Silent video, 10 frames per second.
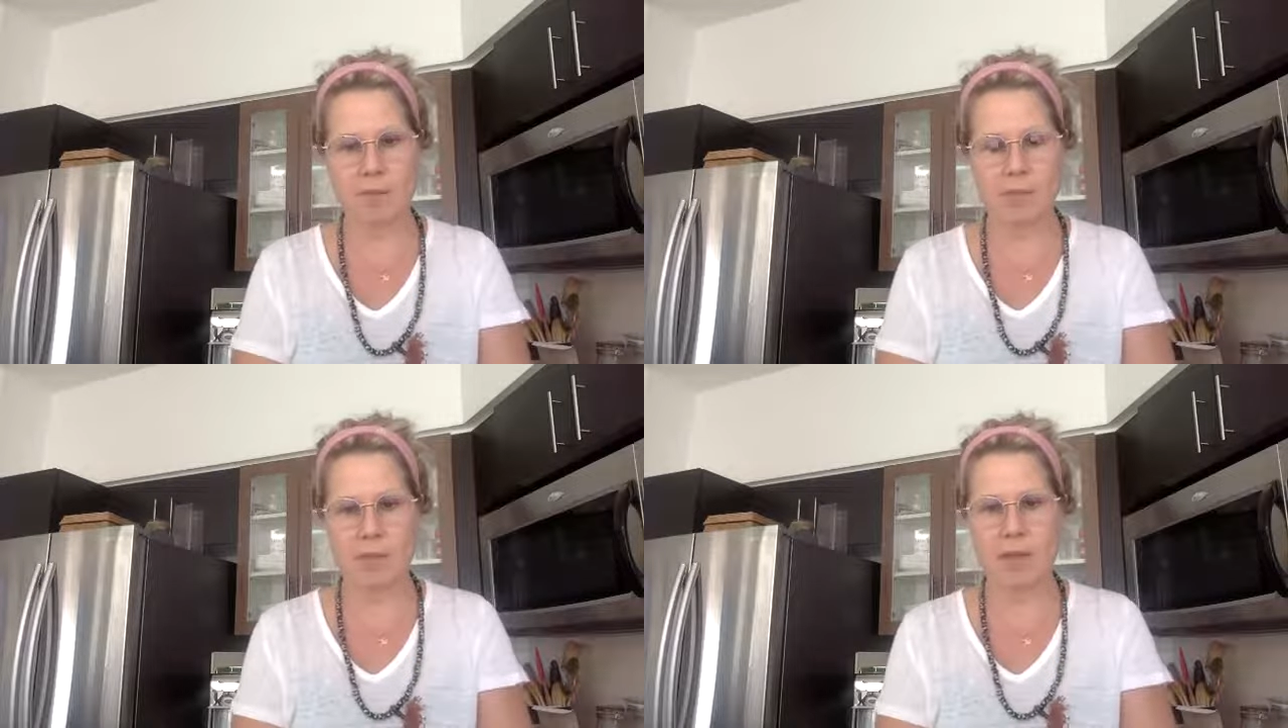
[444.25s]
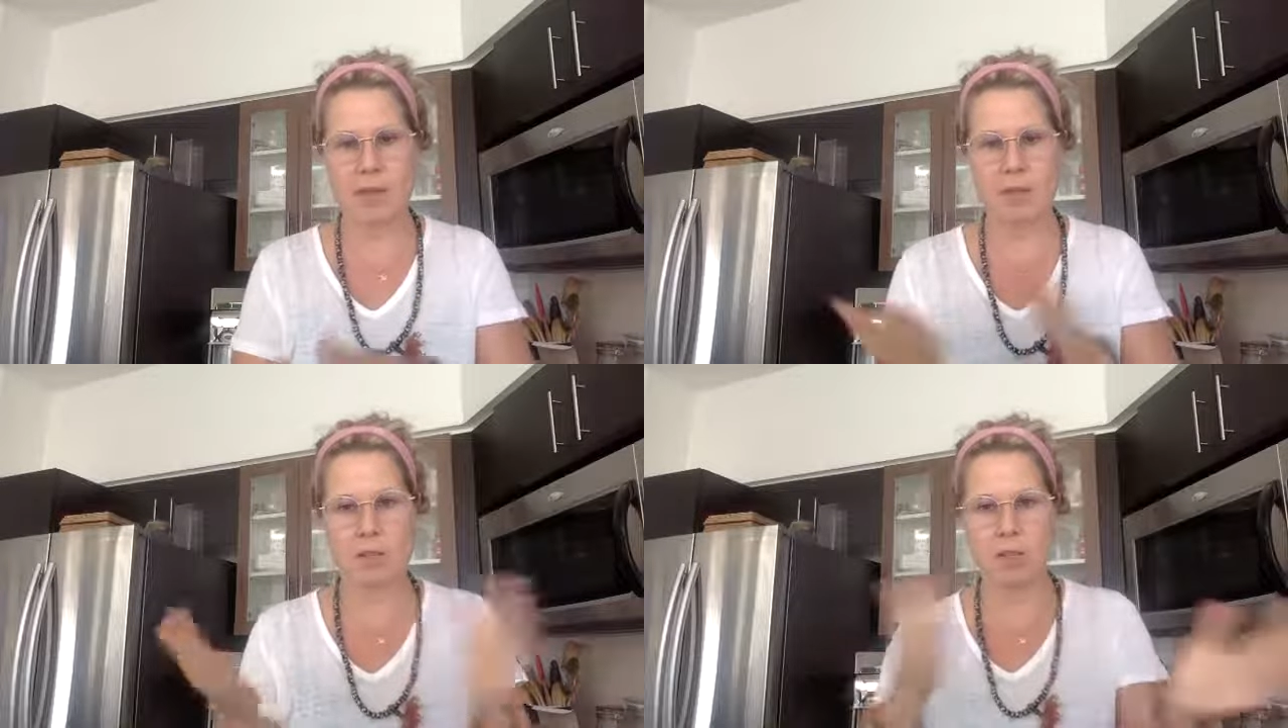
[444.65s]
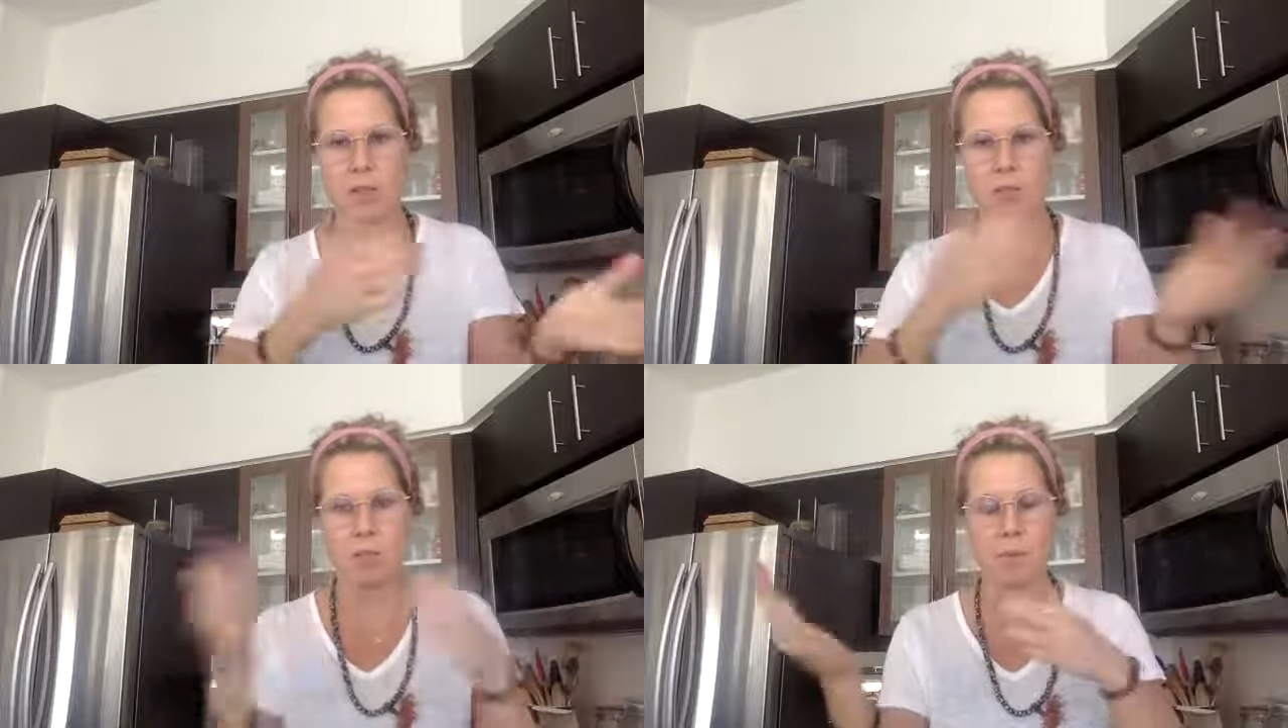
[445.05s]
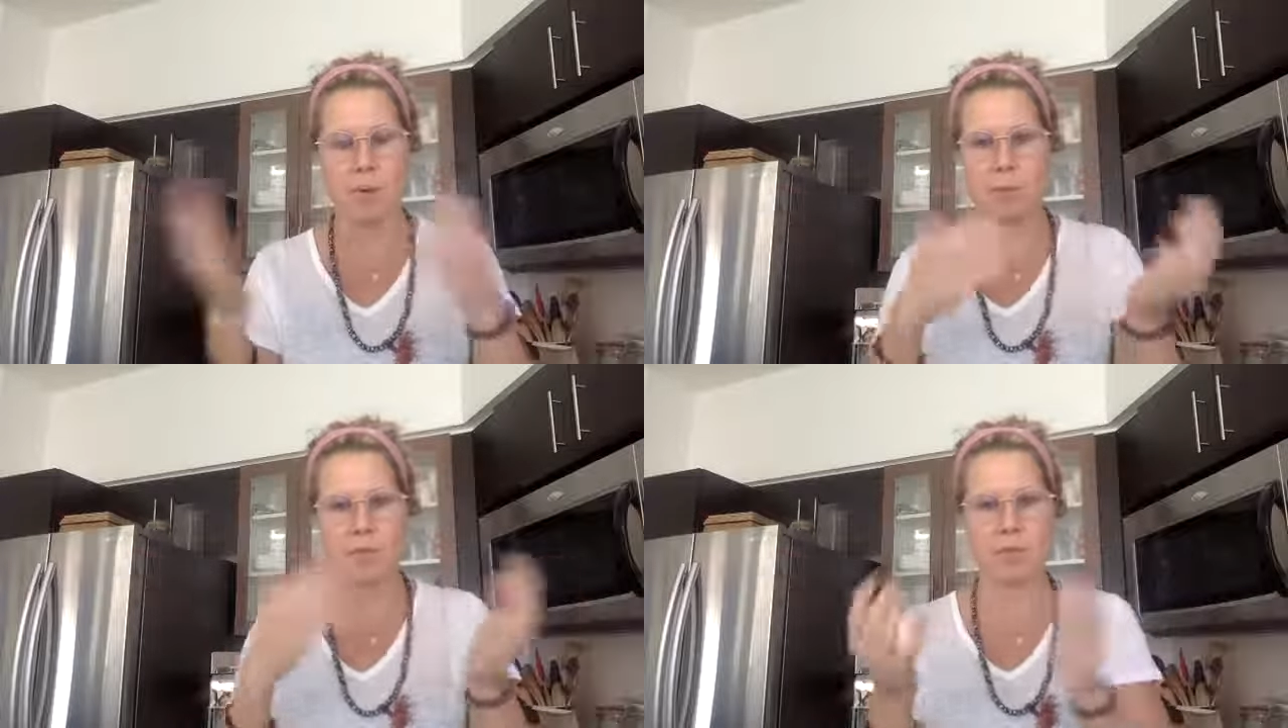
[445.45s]
something that you could
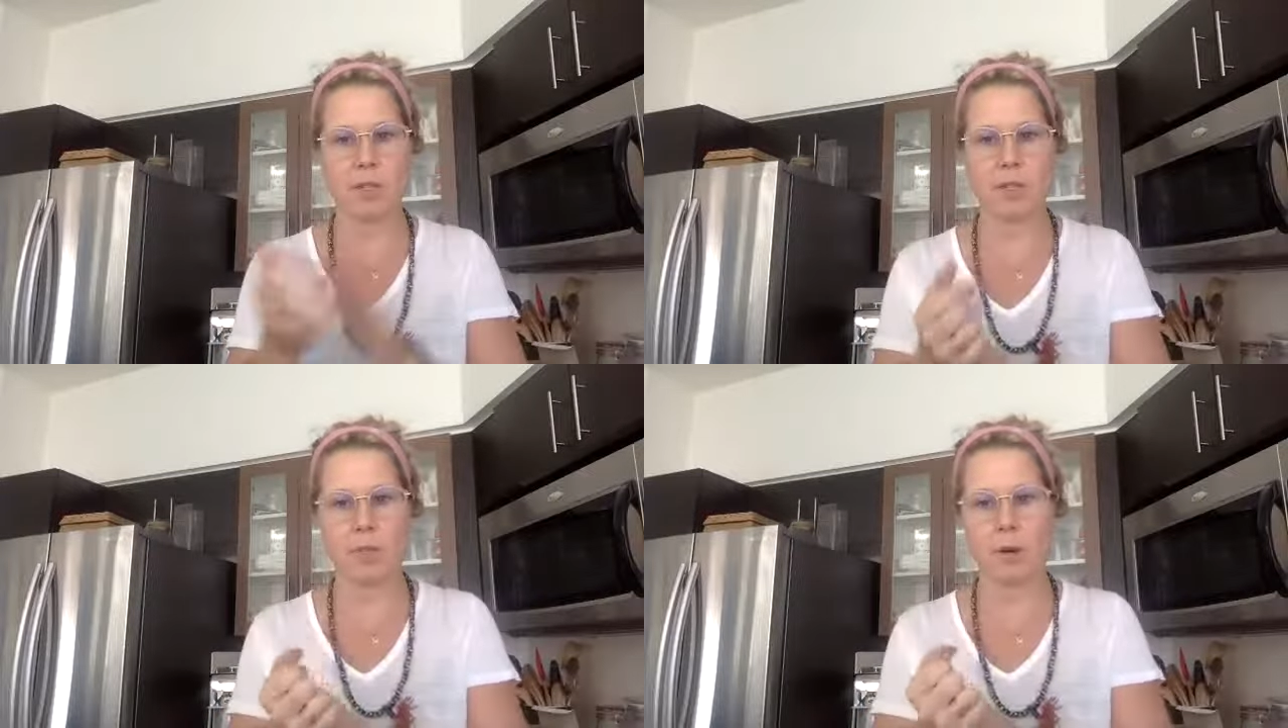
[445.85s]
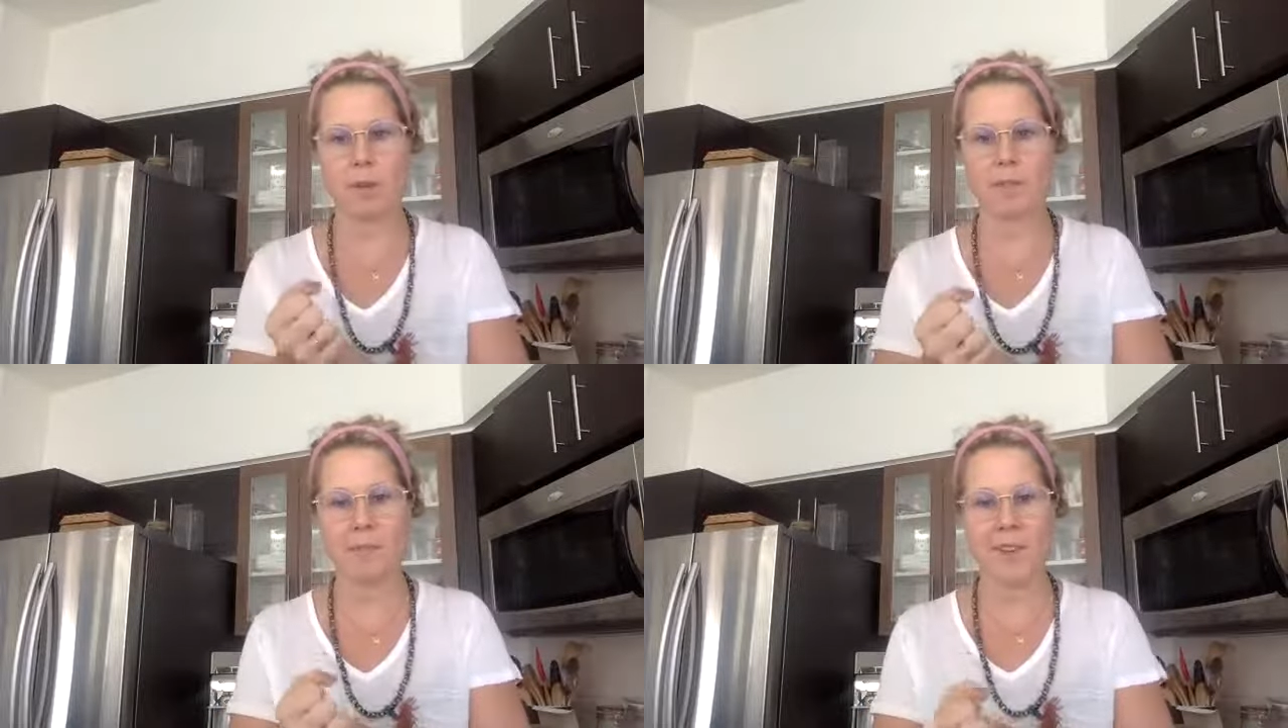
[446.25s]
repurpose for either or.